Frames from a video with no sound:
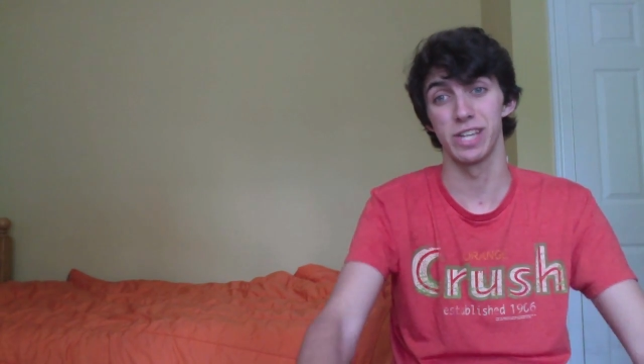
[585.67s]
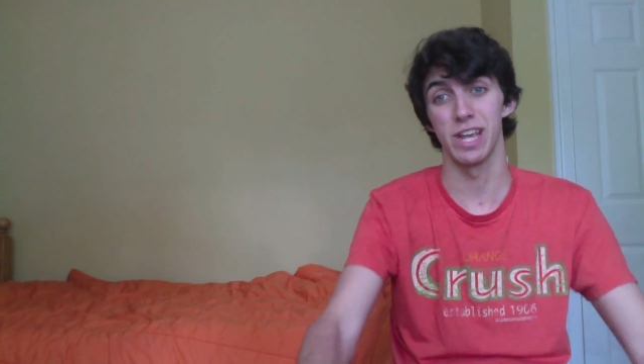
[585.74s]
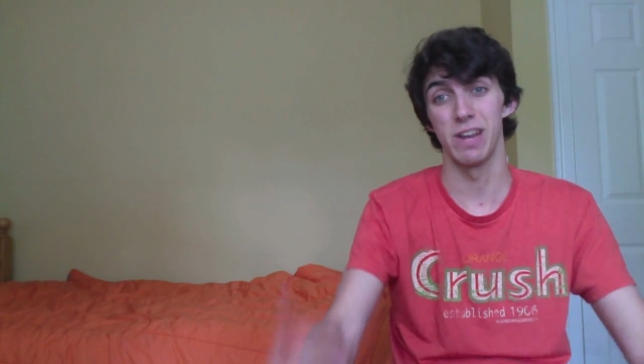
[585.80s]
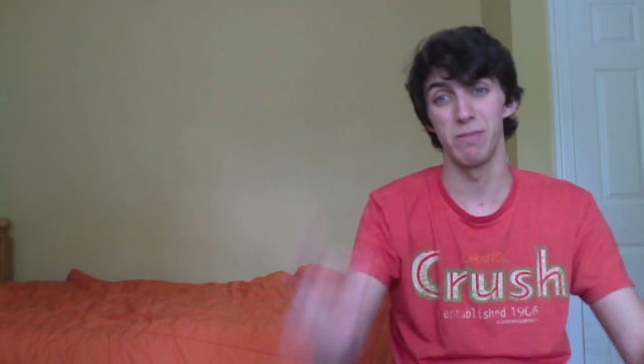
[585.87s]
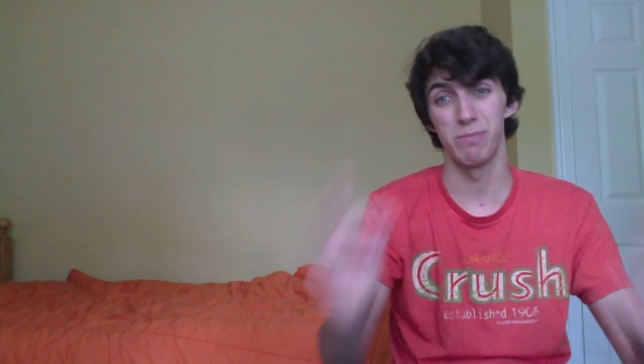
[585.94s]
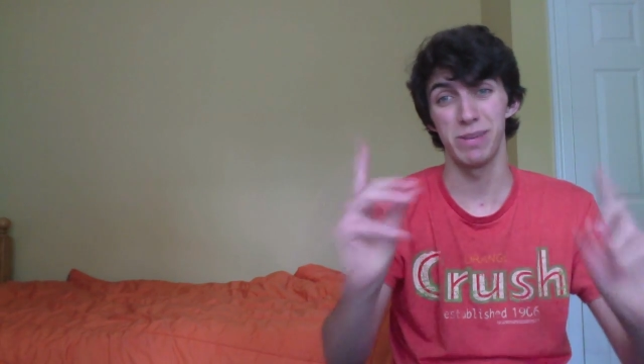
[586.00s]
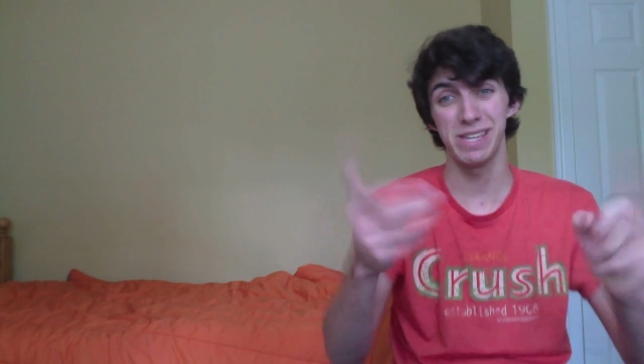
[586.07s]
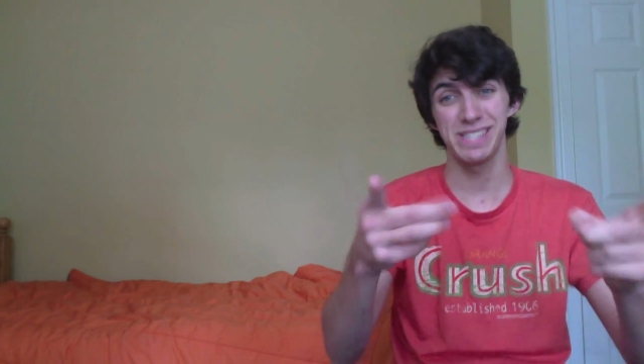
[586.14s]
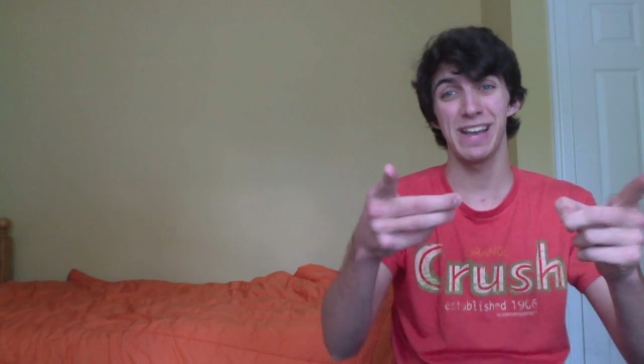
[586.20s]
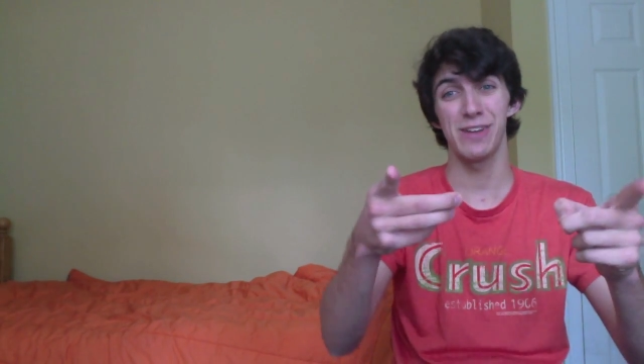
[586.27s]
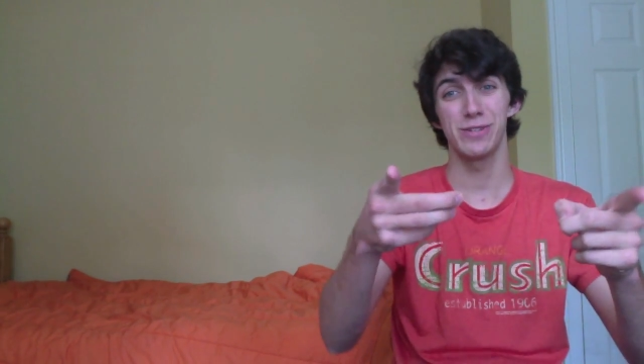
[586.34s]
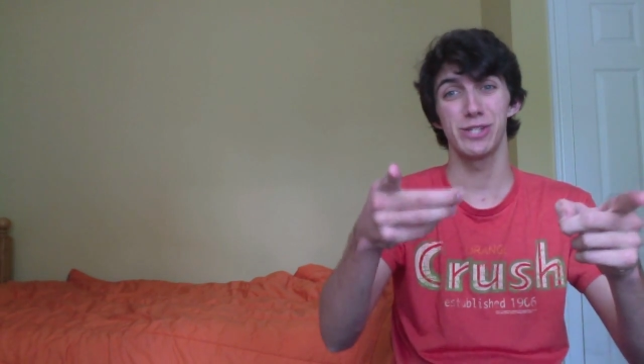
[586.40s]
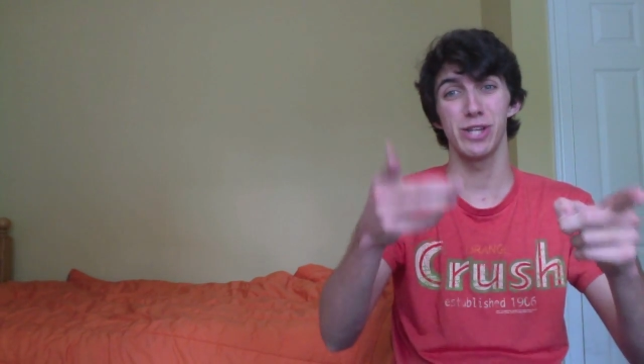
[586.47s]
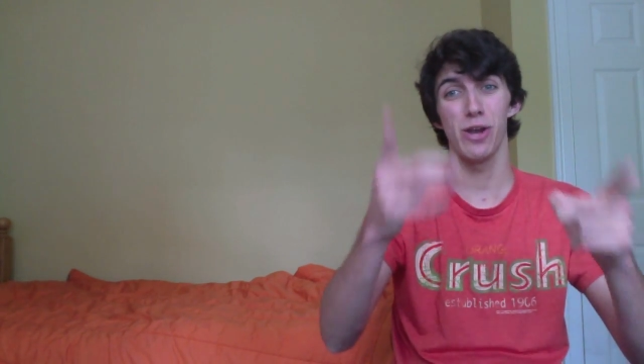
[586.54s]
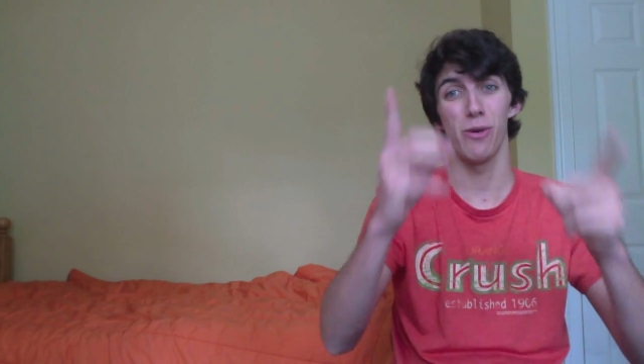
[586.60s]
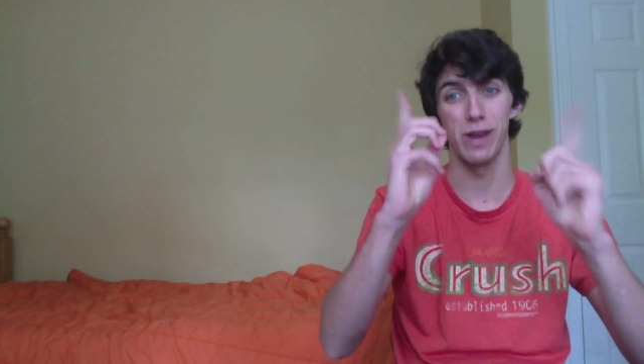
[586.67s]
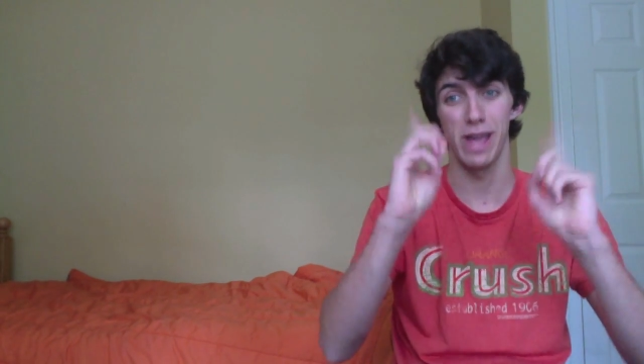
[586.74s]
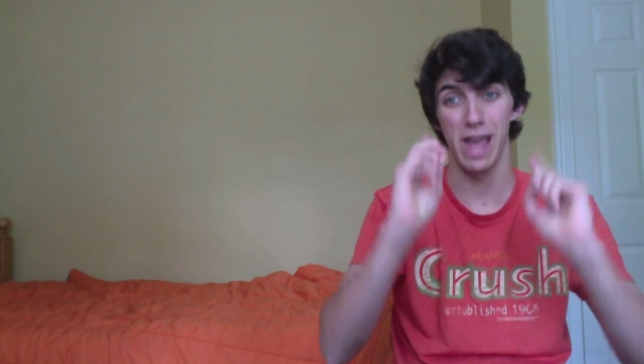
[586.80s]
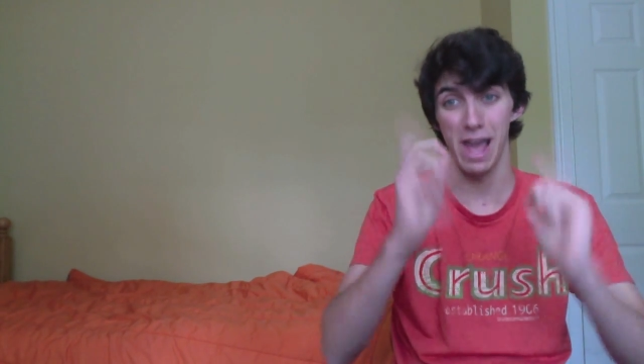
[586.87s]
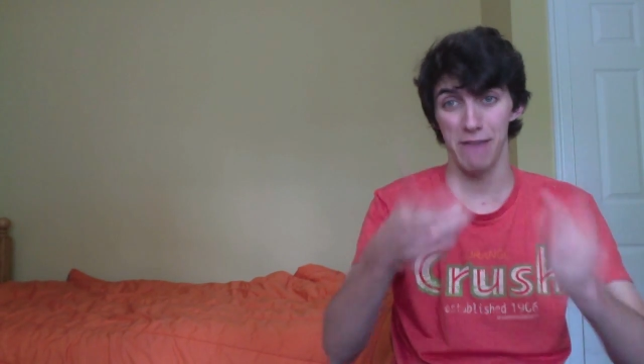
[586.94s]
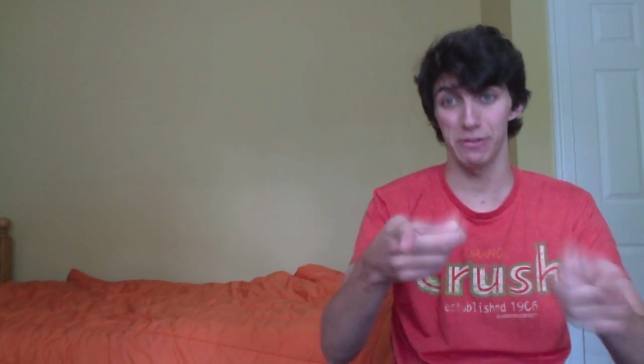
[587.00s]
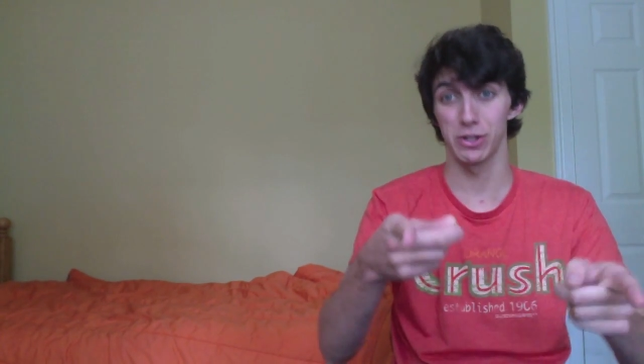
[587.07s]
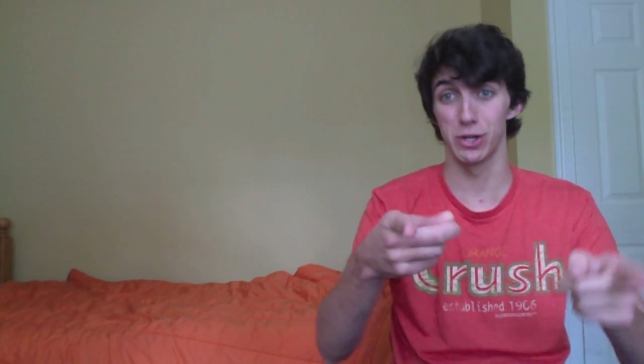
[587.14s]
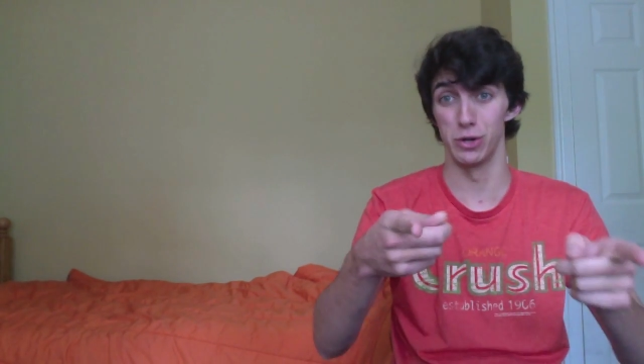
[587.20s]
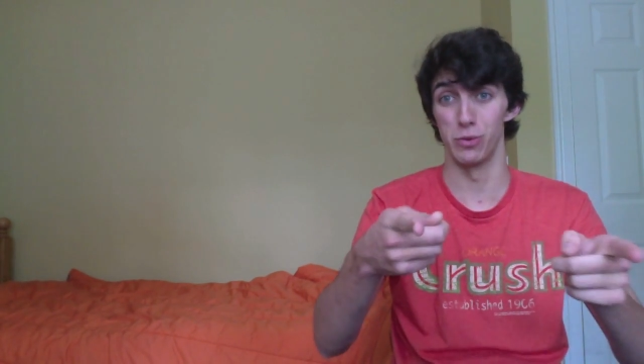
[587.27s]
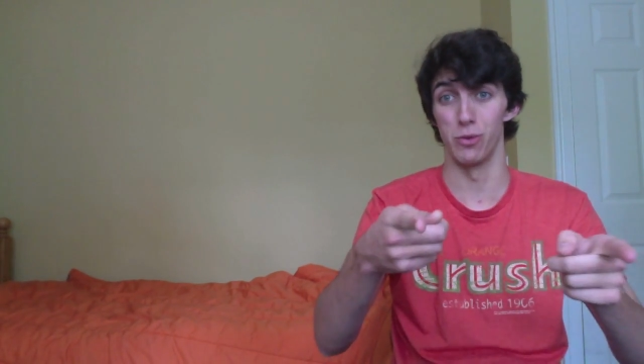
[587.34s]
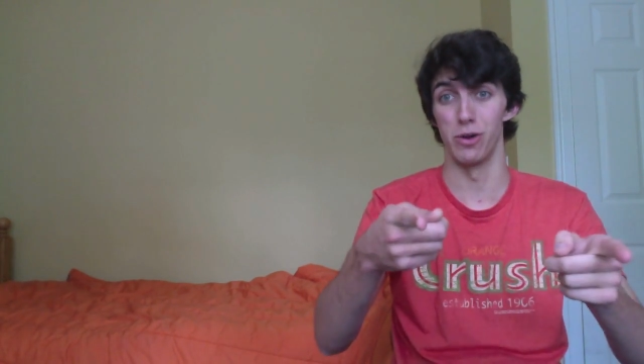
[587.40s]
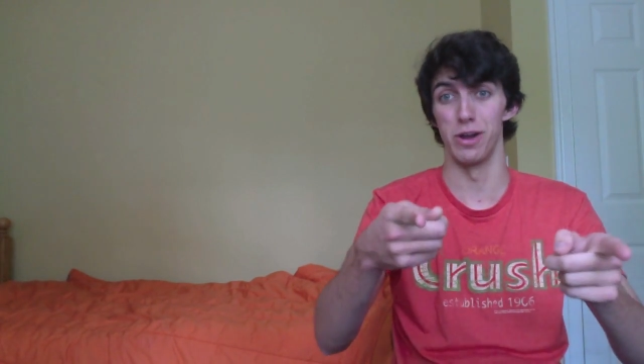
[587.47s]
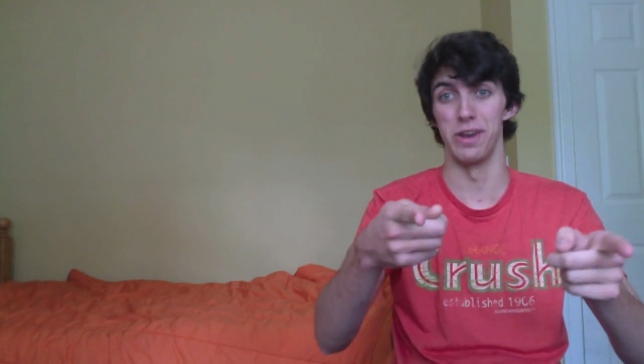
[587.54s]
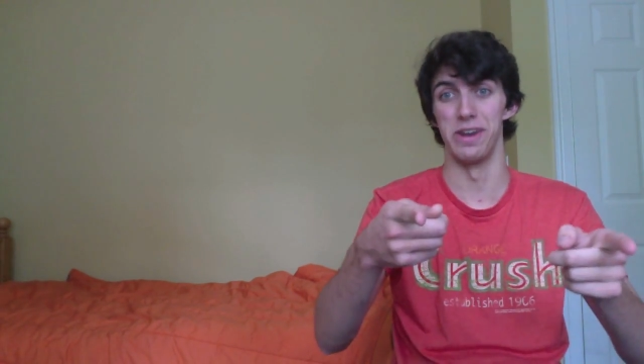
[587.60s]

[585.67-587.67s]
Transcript: saying peace out, yo, and have a good one.